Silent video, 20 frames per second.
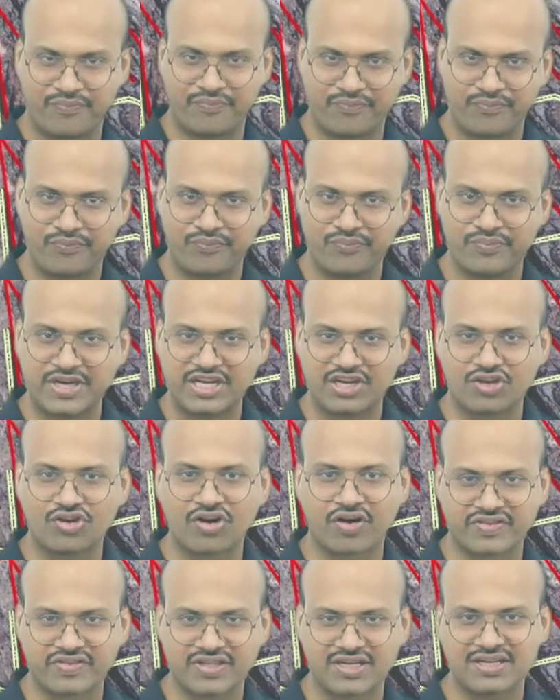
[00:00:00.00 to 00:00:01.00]
meeting
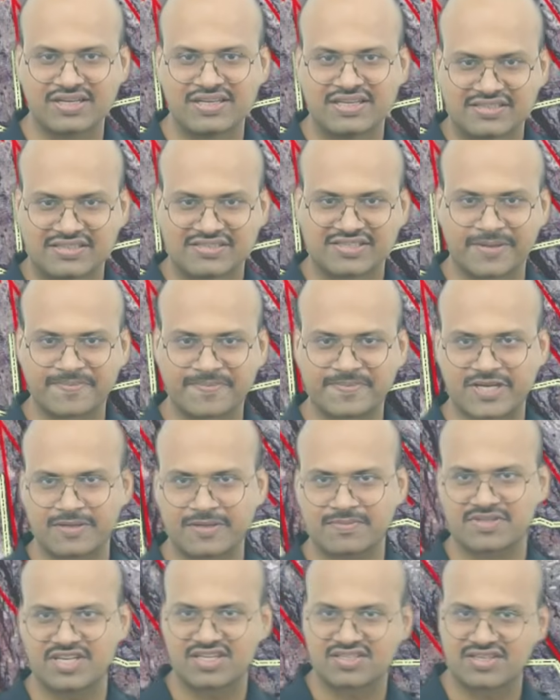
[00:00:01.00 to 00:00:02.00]
of the
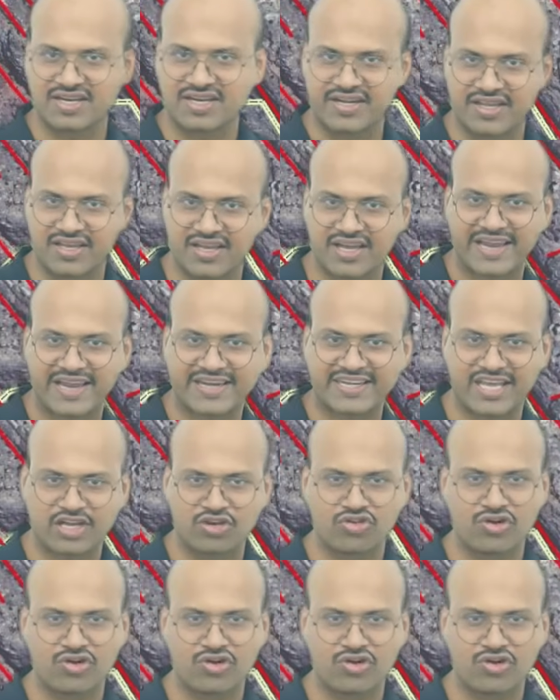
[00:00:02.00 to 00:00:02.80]
substreams, thus creating a rectangular